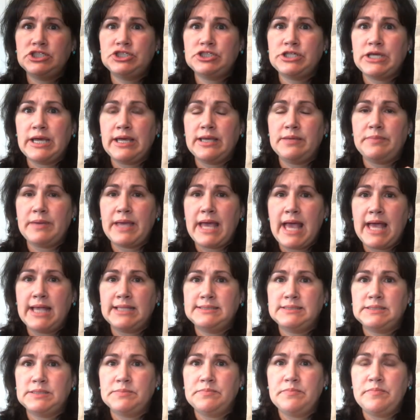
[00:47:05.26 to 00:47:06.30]
shape. It had
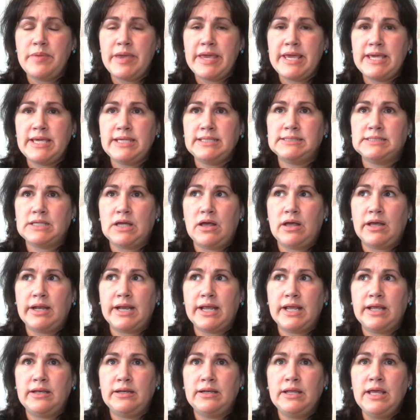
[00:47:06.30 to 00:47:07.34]
some bees on
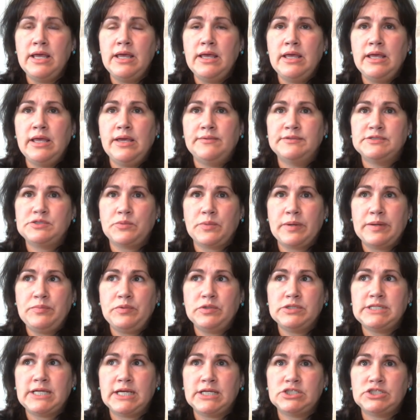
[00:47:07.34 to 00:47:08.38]
it. It was a
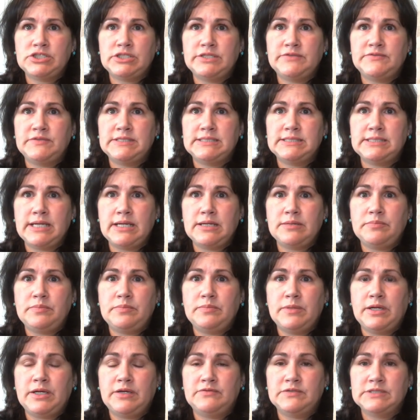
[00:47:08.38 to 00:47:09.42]
reproduction of
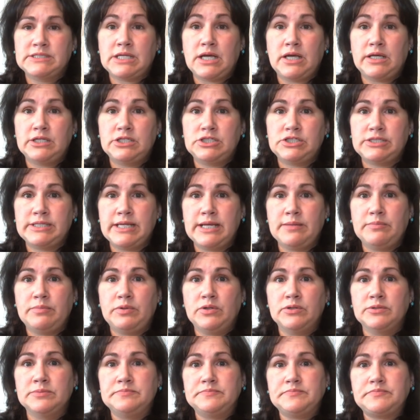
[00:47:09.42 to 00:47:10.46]
a Scottish
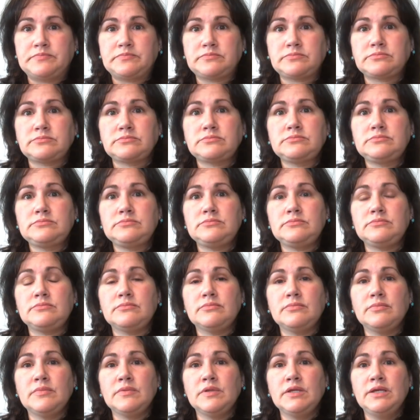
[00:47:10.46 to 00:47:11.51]
sampler.
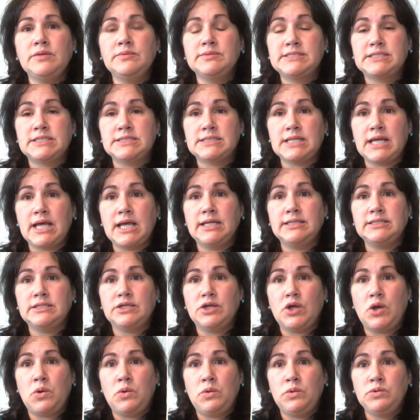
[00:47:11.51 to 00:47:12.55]
It was designed in
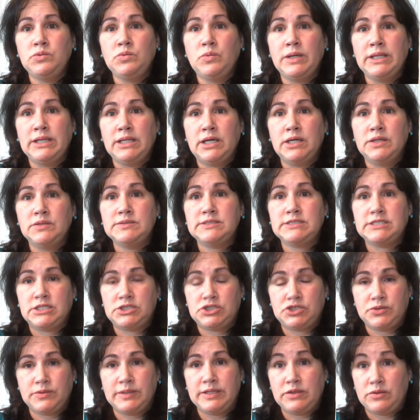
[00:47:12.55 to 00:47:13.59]
old willow
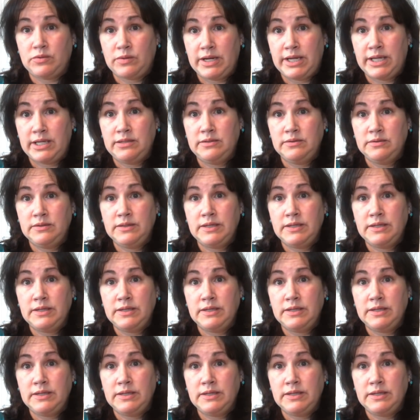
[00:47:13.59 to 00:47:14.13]
stitchery thread.